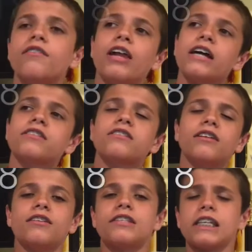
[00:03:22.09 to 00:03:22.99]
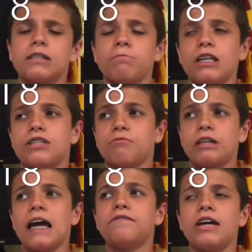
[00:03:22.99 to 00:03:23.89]
Next, in 6th place,
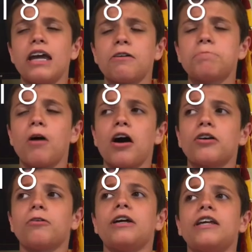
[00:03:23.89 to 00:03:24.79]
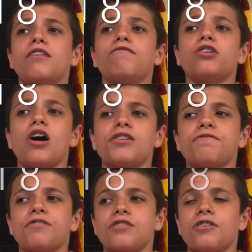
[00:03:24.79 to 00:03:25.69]
we have Harry Potter and the
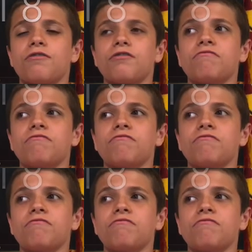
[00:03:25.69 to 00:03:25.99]
Philosopher's Stone.